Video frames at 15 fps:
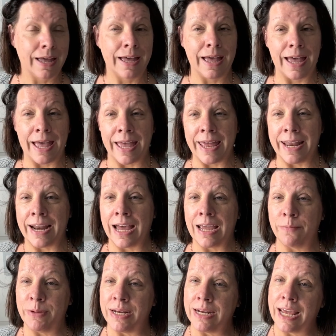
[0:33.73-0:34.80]
And I
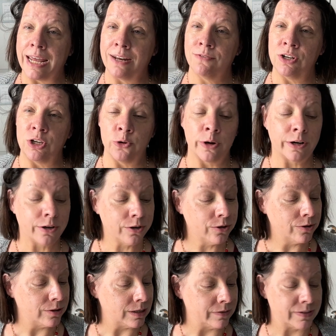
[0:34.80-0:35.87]
am a native New Yorker who
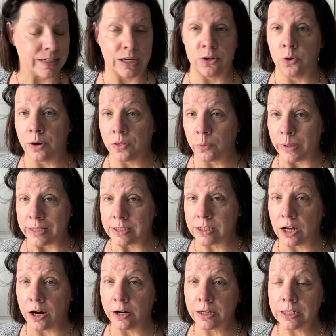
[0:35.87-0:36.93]
lives in Northwest
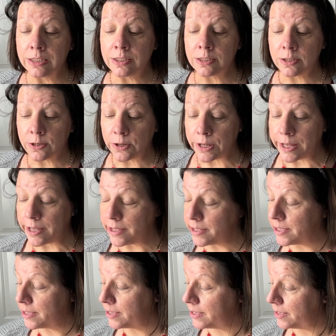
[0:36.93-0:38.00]
Arkansas.
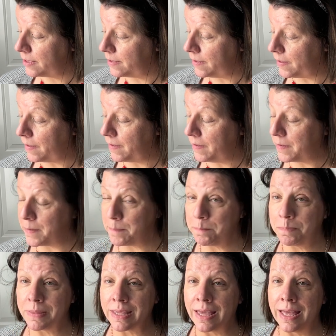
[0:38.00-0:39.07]
And
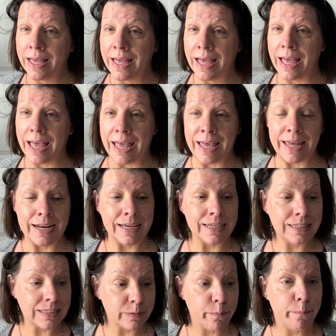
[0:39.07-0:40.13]

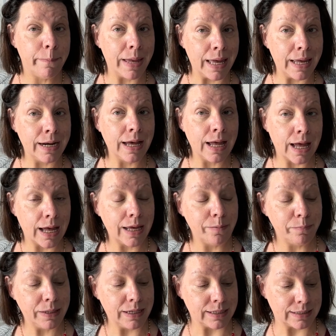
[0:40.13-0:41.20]
it's been a hot
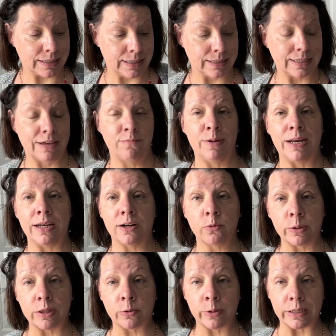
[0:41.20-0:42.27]
minute since I've been here
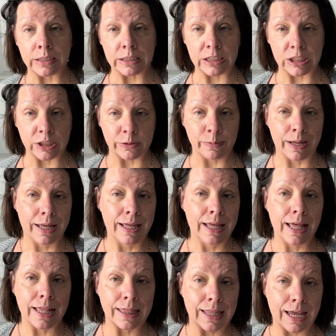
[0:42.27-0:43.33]
with a quilt tube.
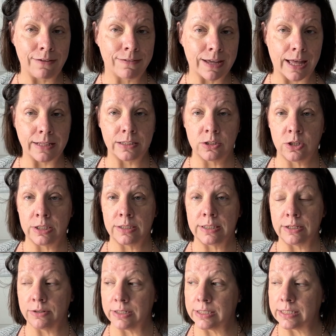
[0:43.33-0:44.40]
Life got
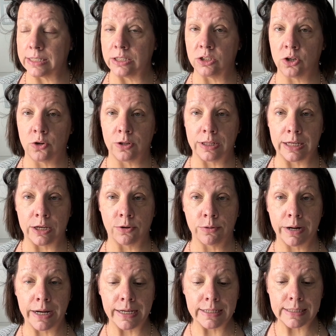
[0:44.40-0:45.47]
seriously totally
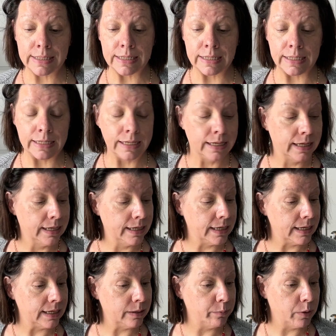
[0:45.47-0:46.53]
crazy
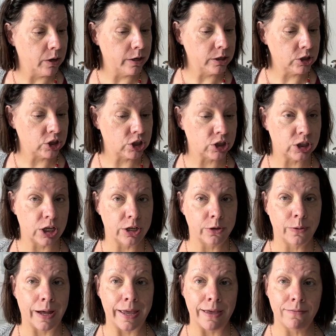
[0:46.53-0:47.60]
in March, so
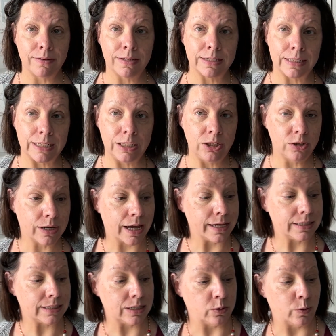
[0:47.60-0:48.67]
I haven't seen you
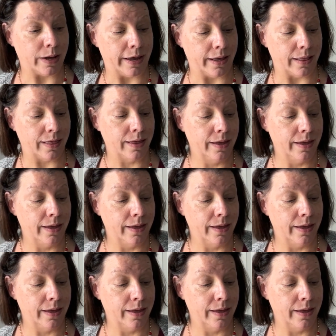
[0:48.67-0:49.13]
guys in a while.